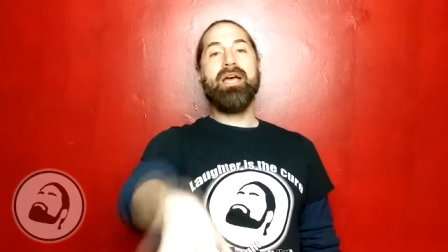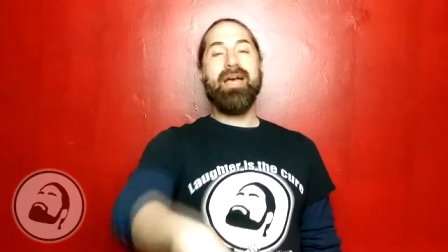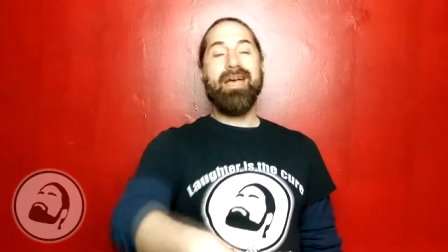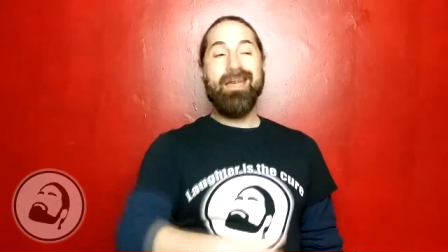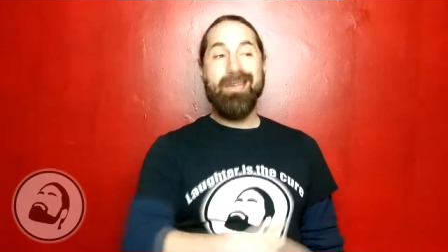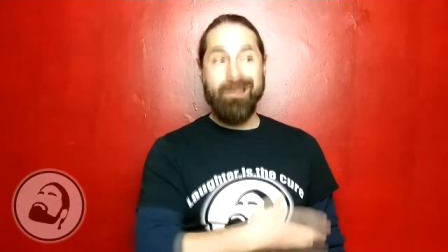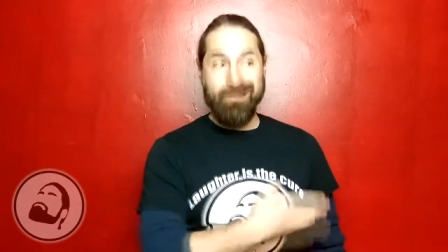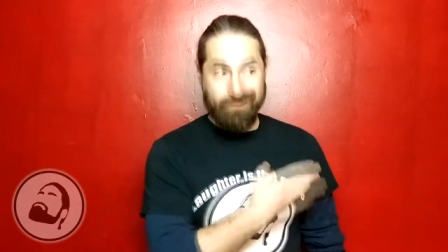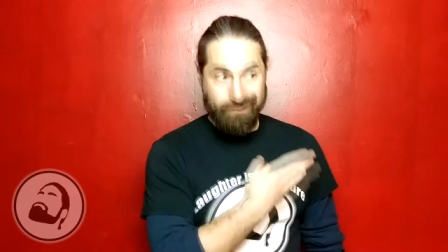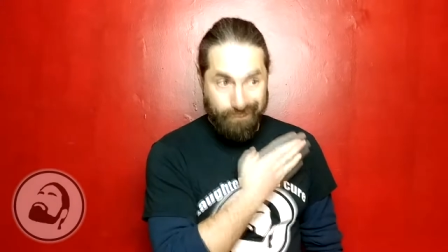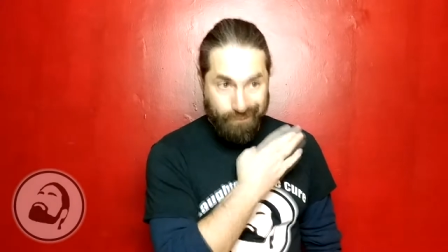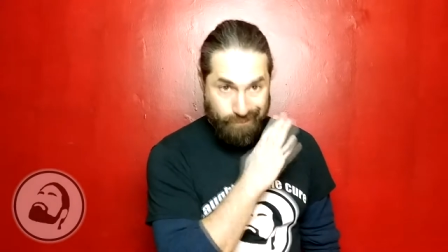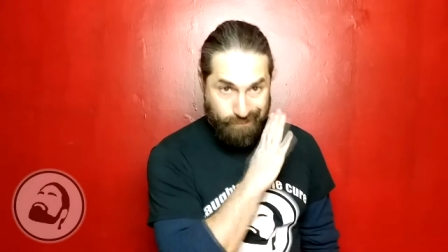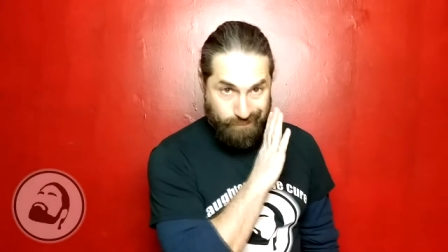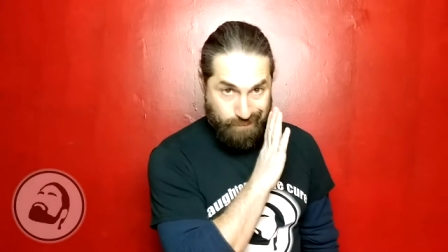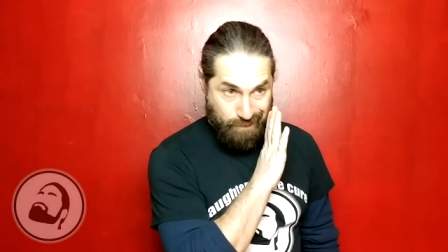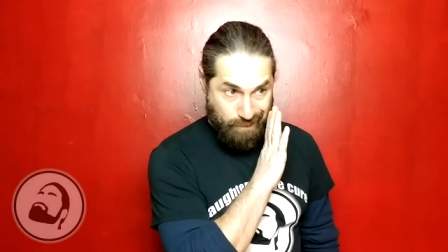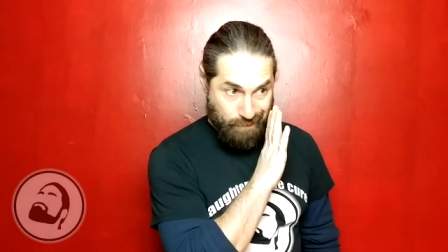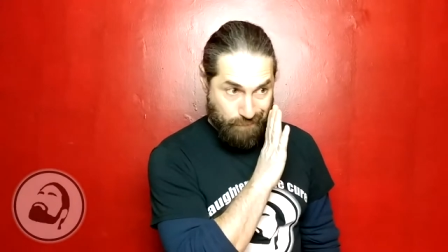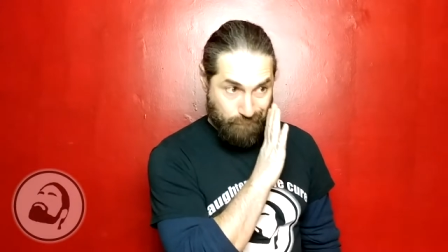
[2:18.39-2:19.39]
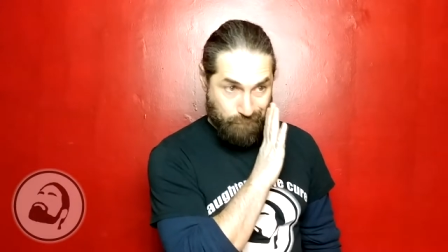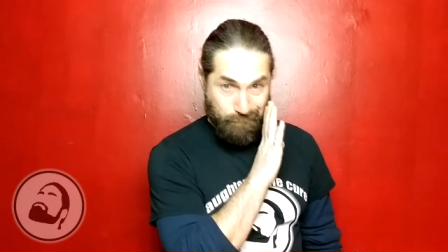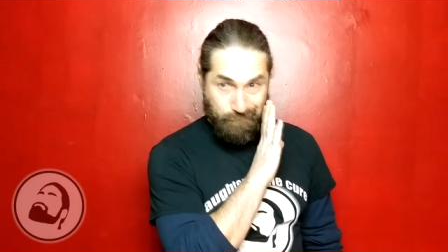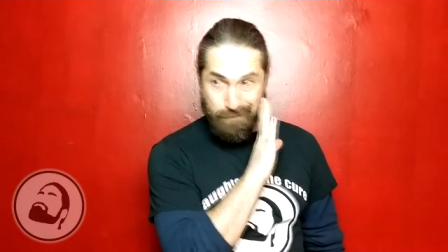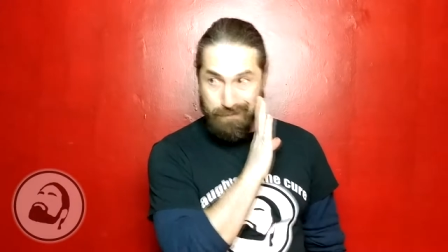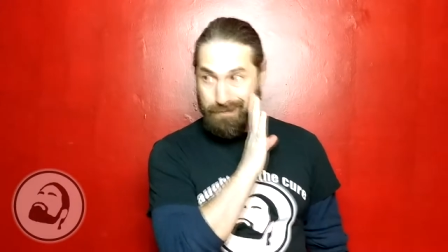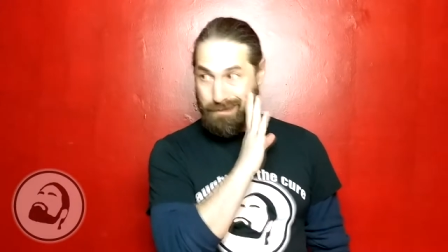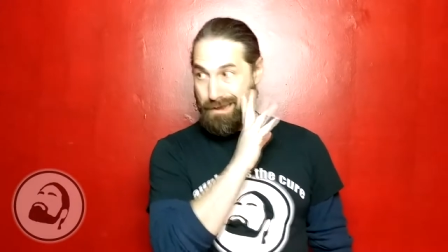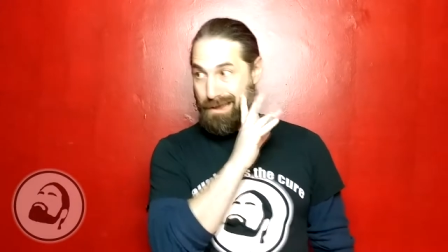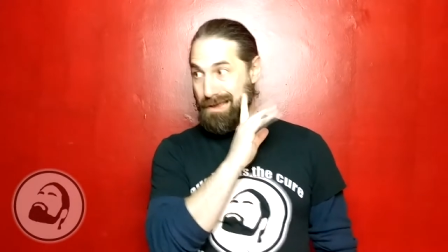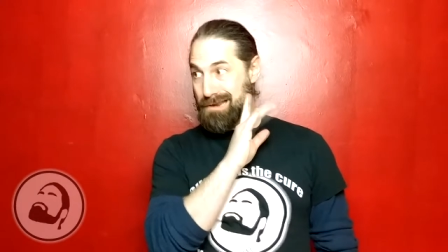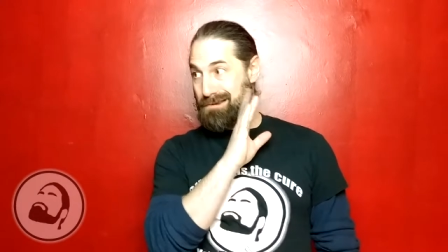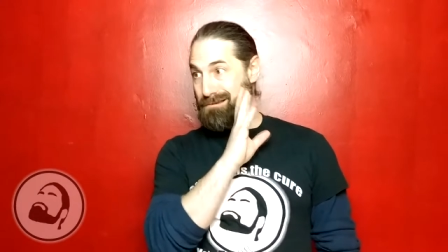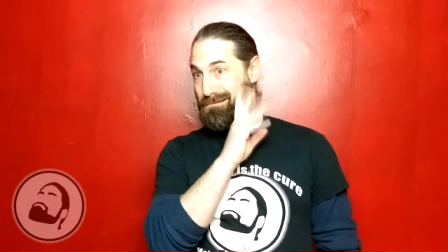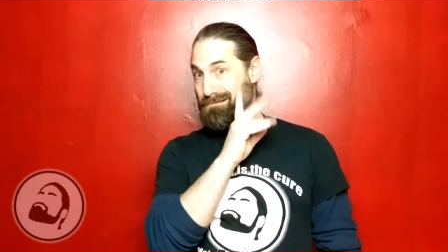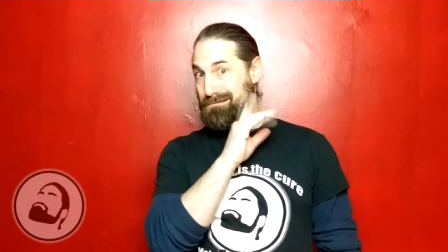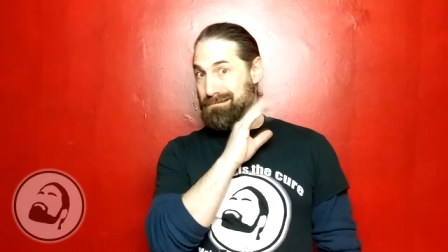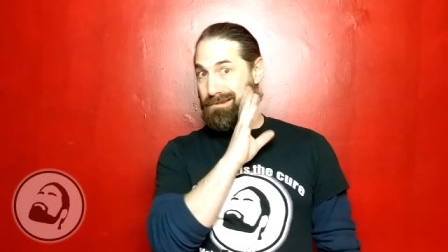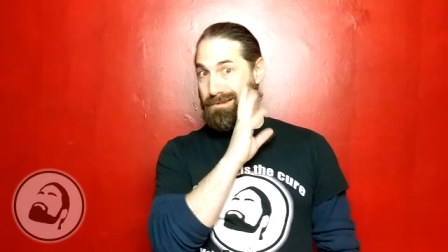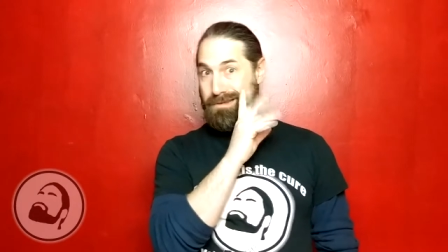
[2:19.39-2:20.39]
And stay for the
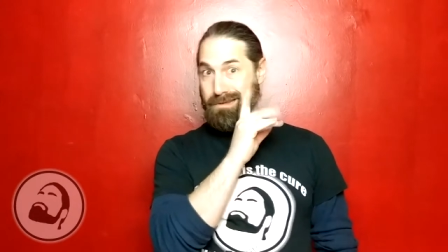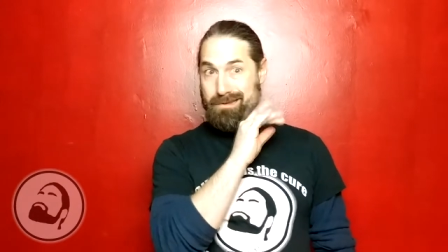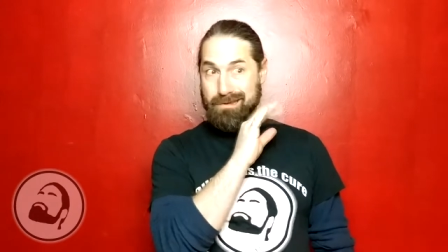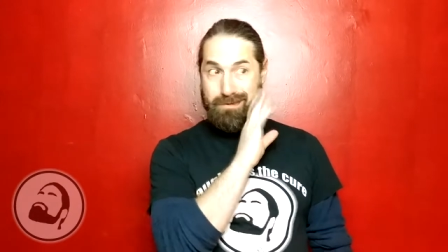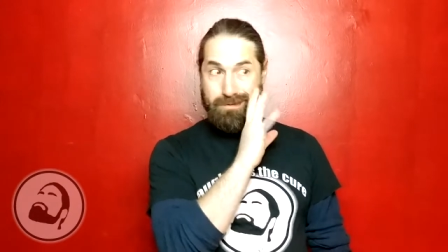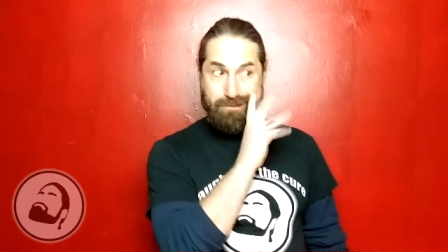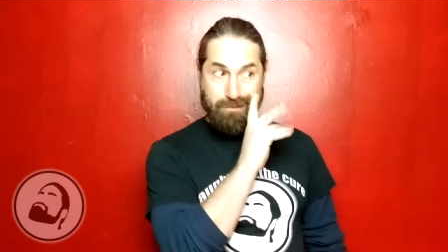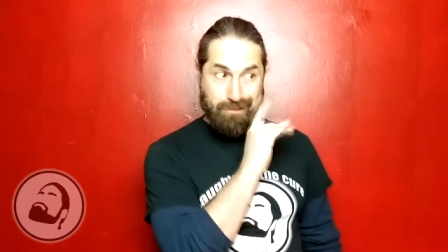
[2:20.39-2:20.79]
end, uh,